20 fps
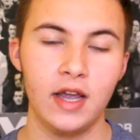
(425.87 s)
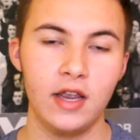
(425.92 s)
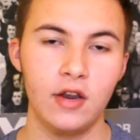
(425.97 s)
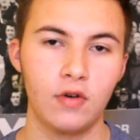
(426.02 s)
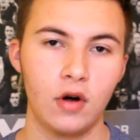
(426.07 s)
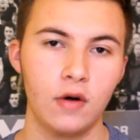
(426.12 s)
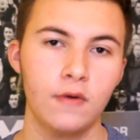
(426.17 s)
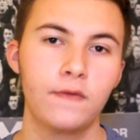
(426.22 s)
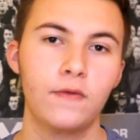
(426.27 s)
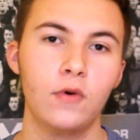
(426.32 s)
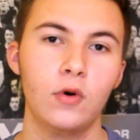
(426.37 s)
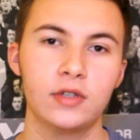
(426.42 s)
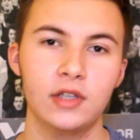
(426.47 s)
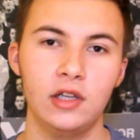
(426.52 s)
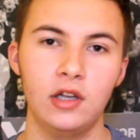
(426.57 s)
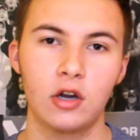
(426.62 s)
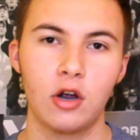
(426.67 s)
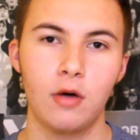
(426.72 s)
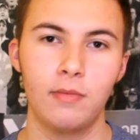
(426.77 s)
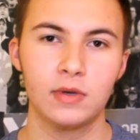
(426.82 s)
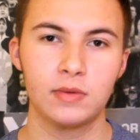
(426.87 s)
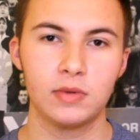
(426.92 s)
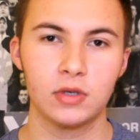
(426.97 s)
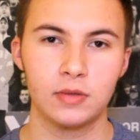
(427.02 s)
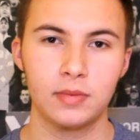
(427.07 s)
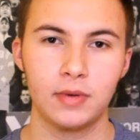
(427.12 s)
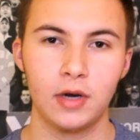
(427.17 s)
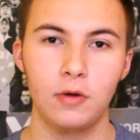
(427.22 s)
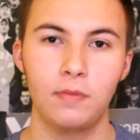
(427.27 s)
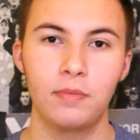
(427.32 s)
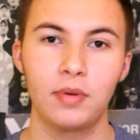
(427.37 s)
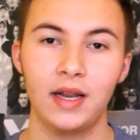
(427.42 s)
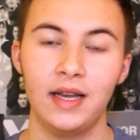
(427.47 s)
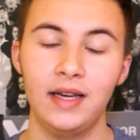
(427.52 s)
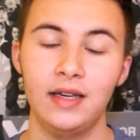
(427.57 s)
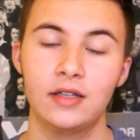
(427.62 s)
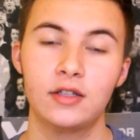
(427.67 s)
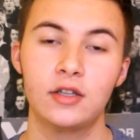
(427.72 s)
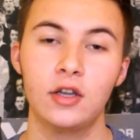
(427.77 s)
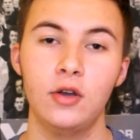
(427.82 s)
Get your own thoughts in the comments box below.
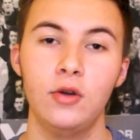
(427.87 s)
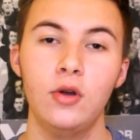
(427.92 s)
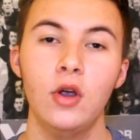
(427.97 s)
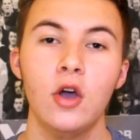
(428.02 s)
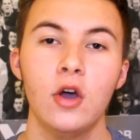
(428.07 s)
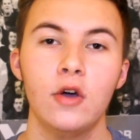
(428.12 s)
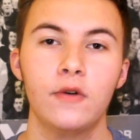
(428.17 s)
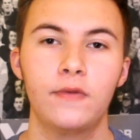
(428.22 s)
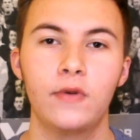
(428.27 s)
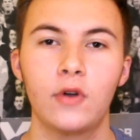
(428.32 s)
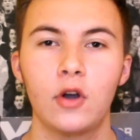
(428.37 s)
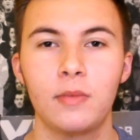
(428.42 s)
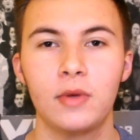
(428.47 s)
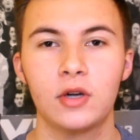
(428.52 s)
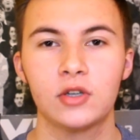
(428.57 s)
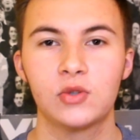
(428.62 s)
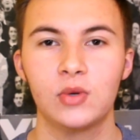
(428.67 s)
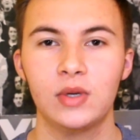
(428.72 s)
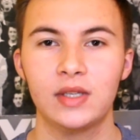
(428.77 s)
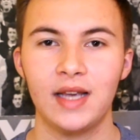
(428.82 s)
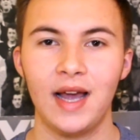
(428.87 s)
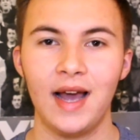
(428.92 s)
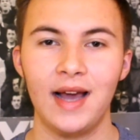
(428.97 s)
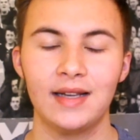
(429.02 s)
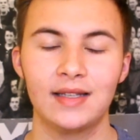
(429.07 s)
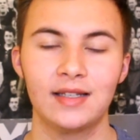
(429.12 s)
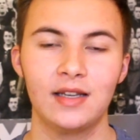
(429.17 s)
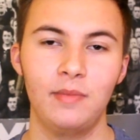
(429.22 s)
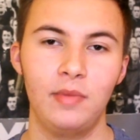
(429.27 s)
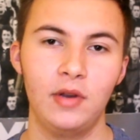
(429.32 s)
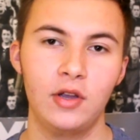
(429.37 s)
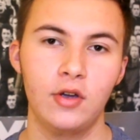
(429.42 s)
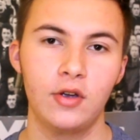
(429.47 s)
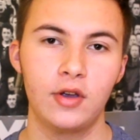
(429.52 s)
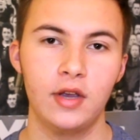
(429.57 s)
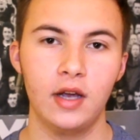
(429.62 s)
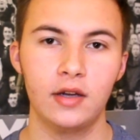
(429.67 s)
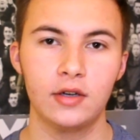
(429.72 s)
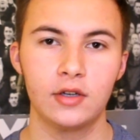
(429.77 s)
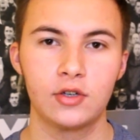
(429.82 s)
Please do follow me on Twitter at
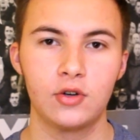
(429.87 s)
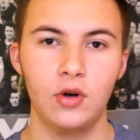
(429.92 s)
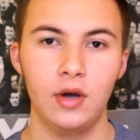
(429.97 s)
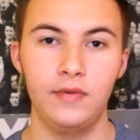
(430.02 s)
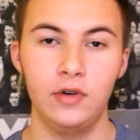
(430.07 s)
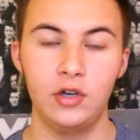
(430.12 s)
simplycookie underscore.